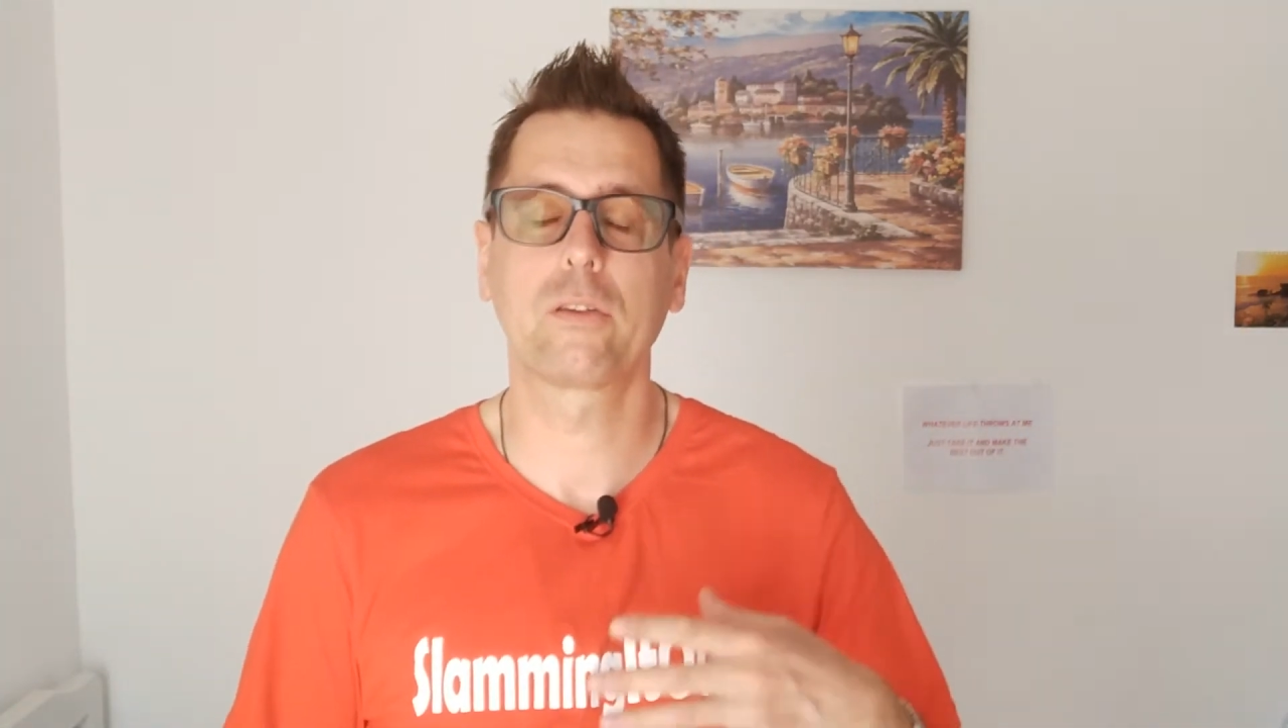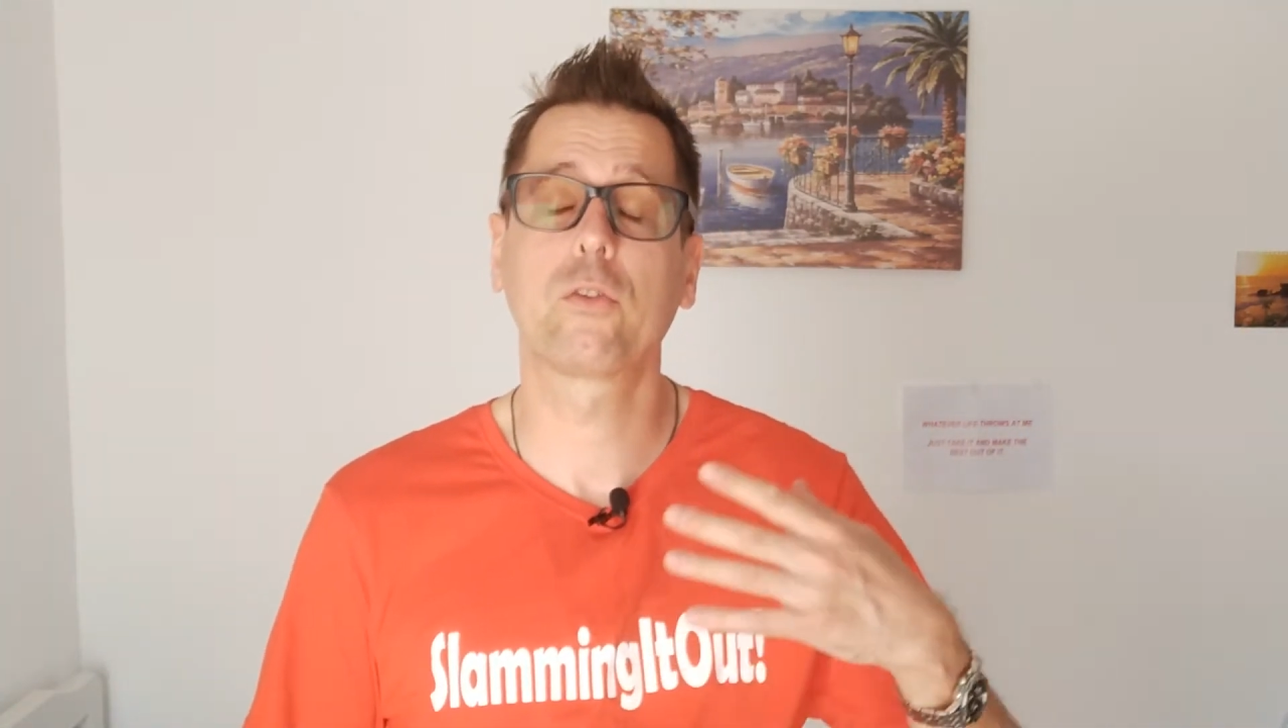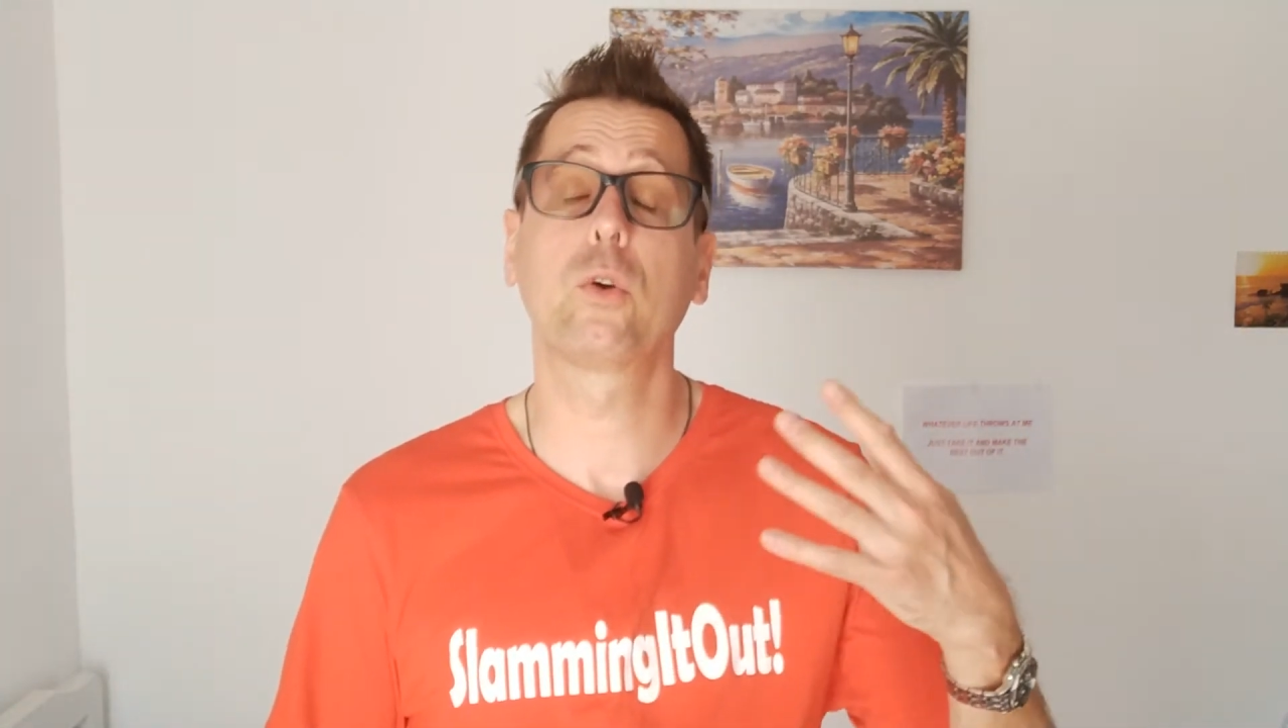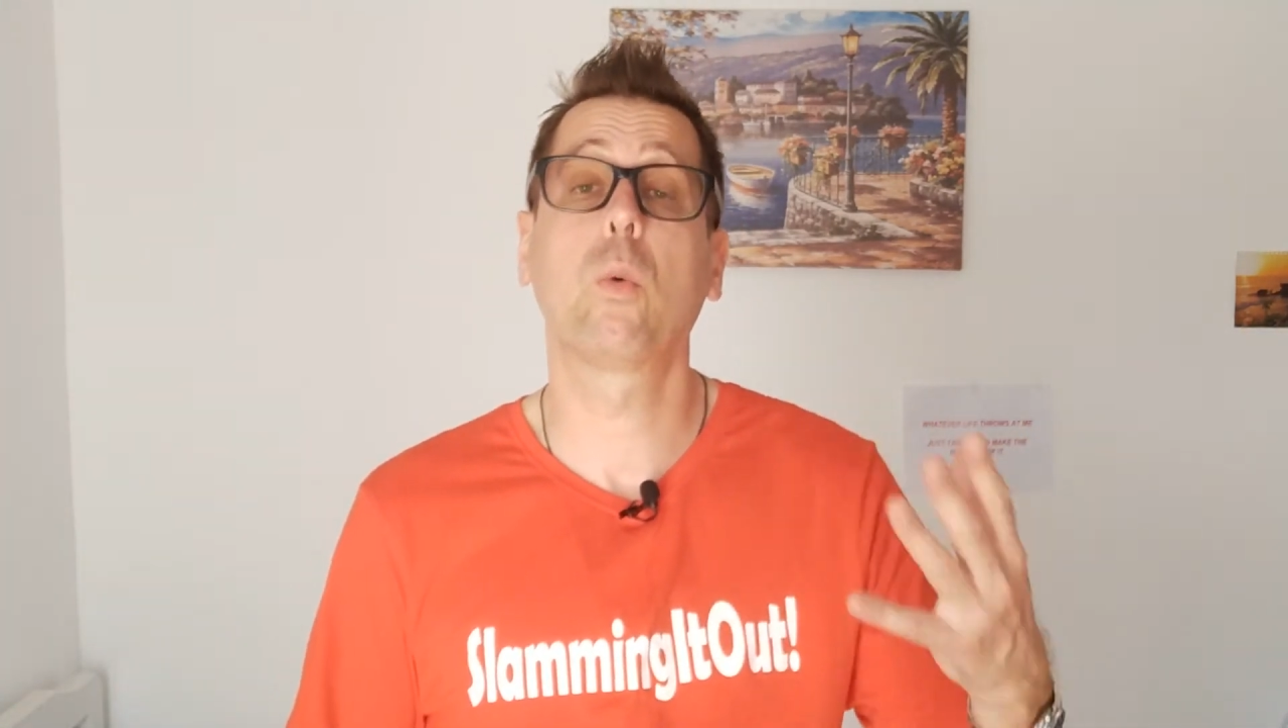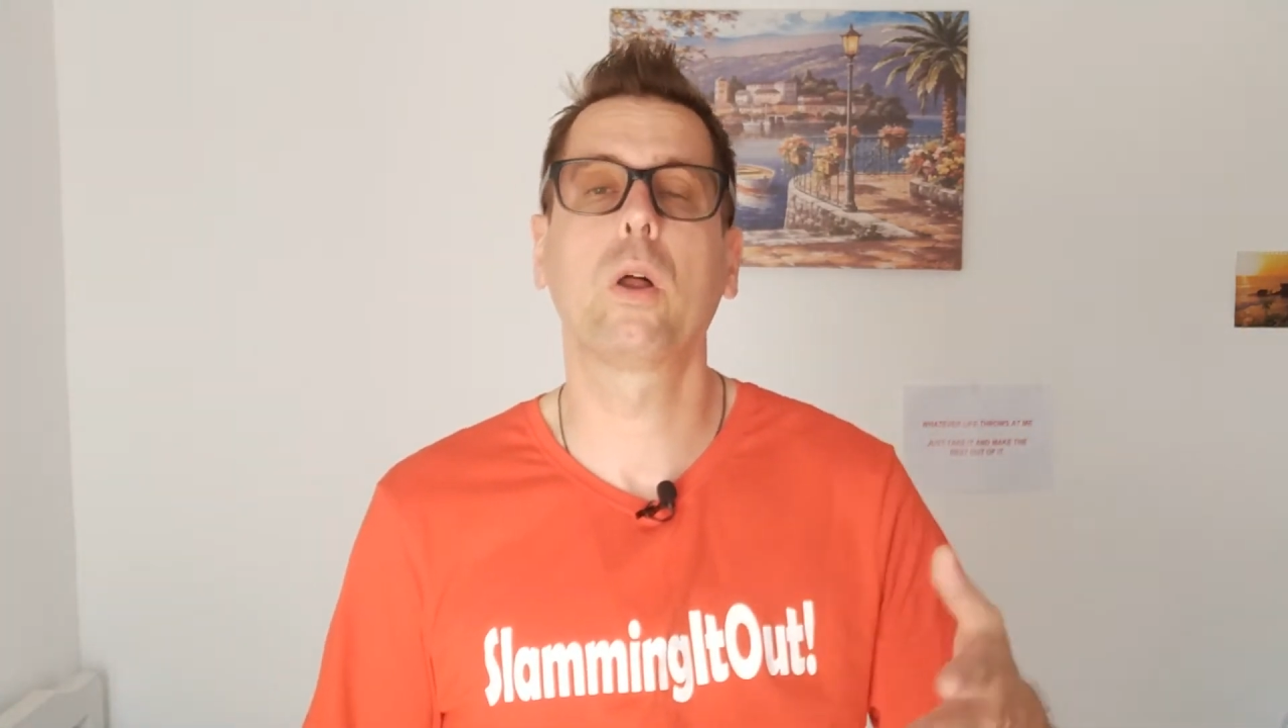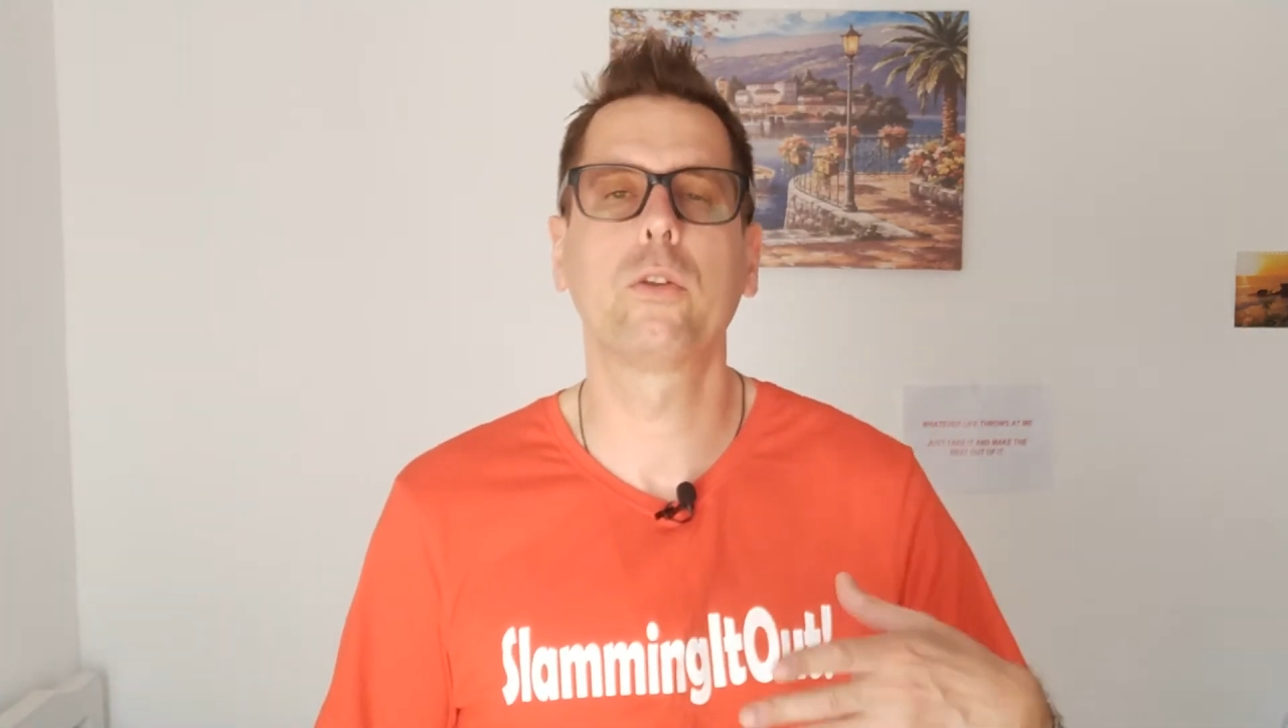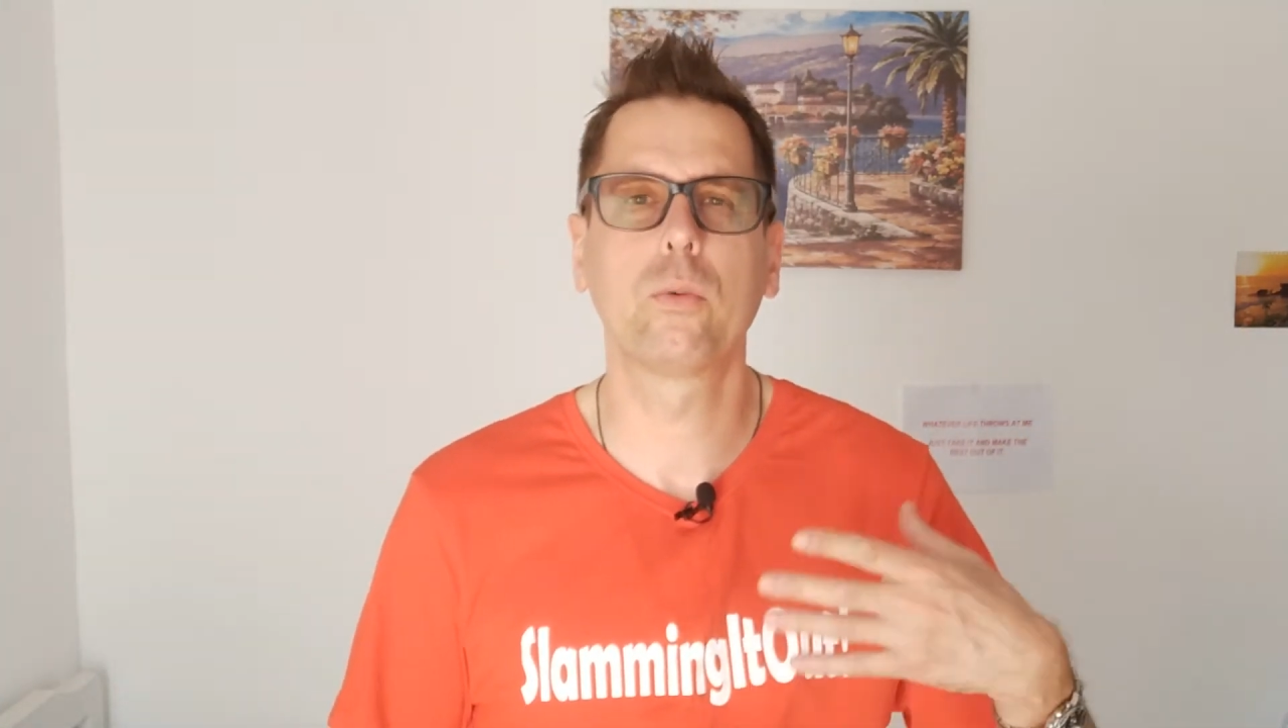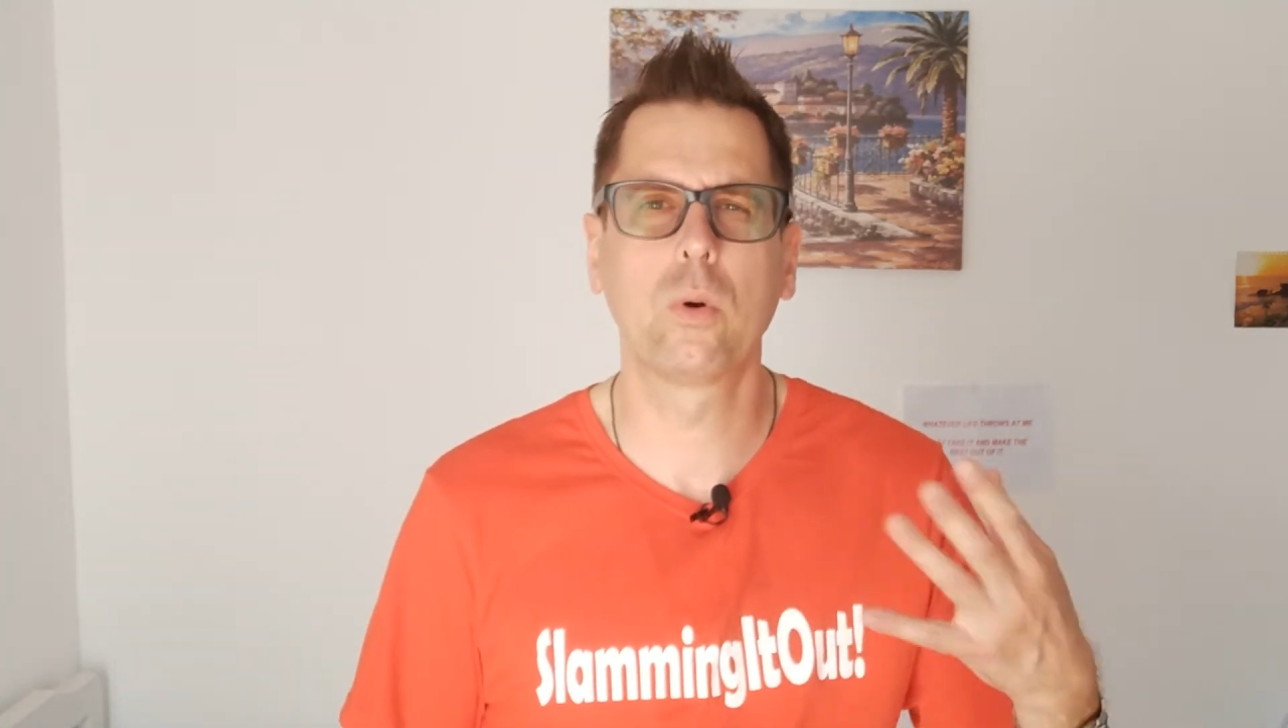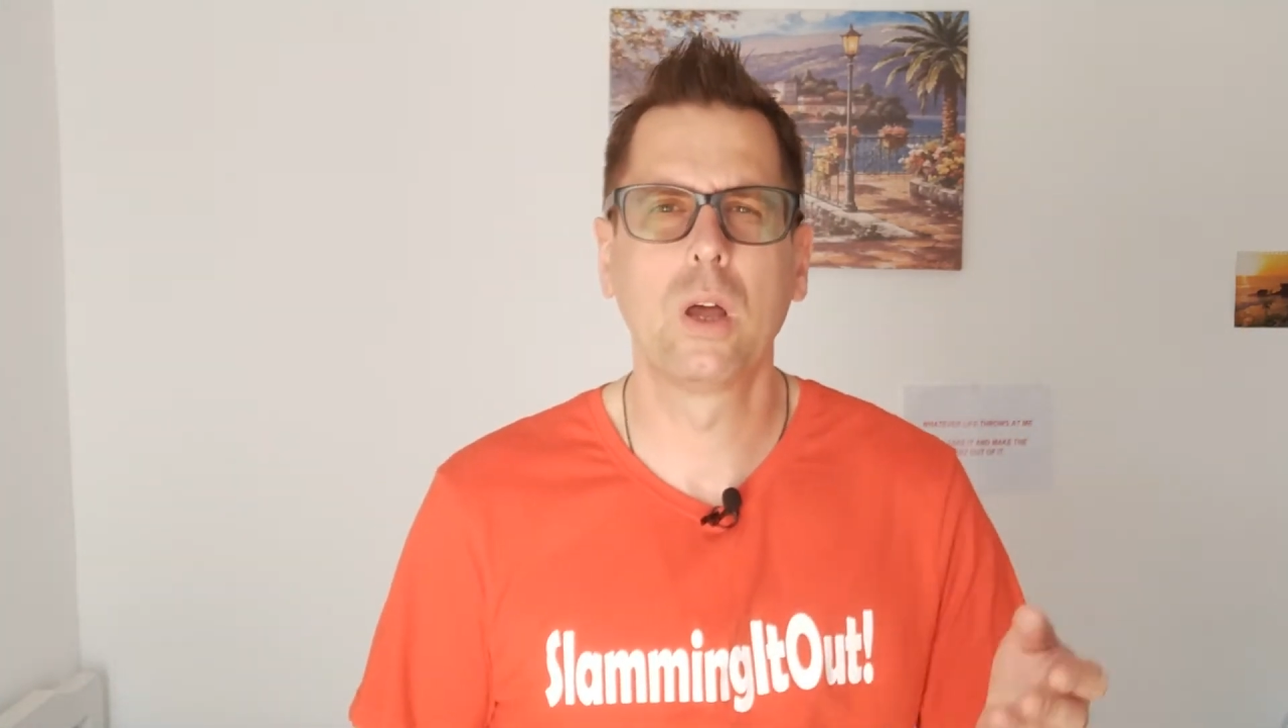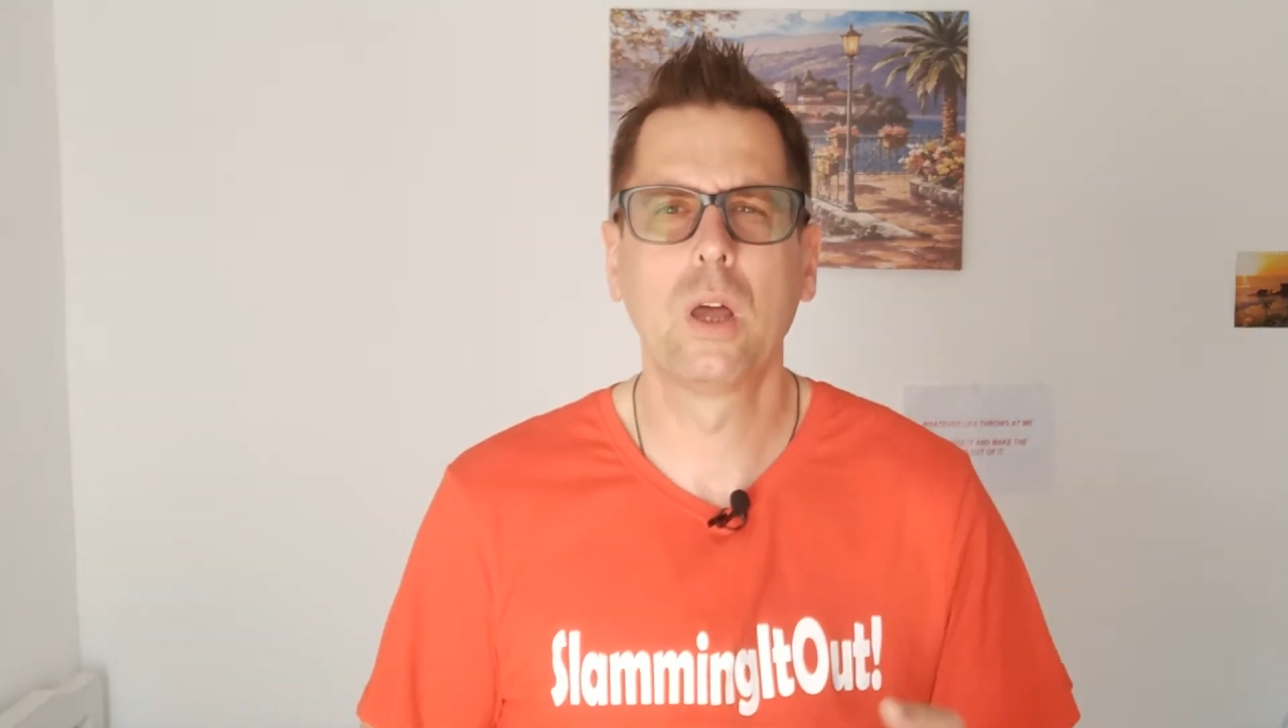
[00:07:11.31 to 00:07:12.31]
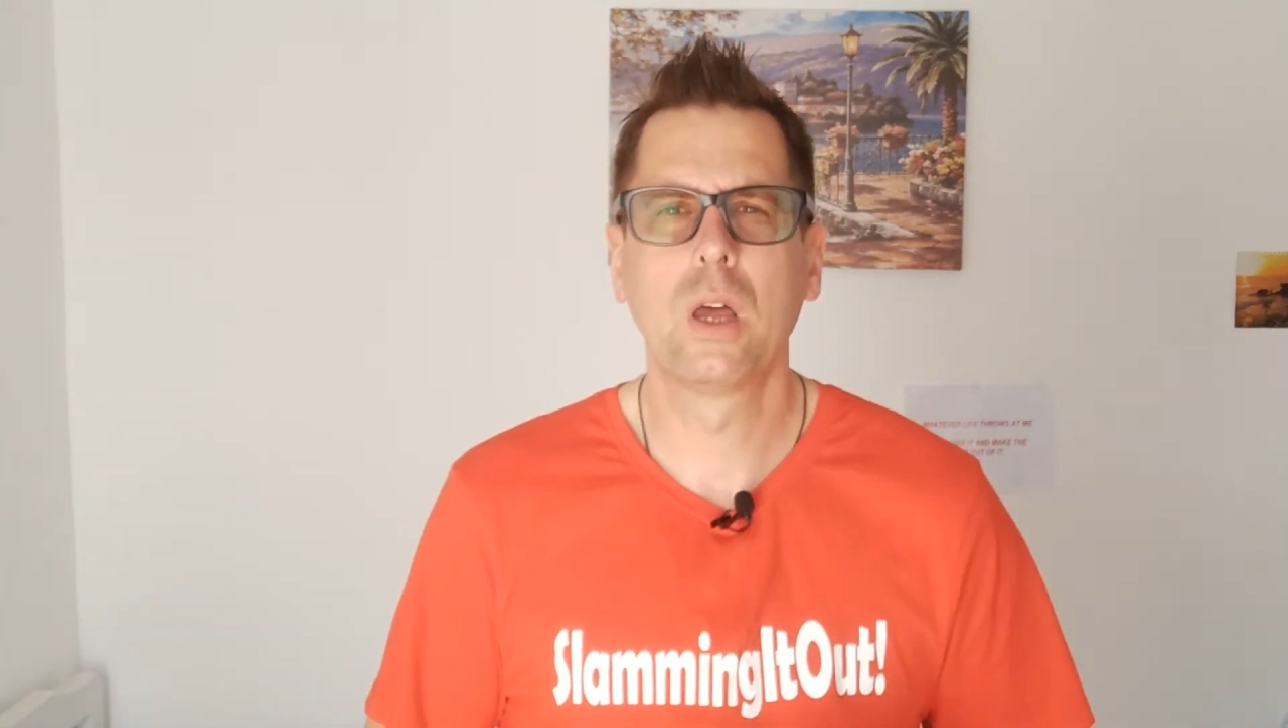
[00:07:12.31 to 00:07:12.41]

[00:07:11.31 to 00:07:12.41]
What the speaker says: So you want to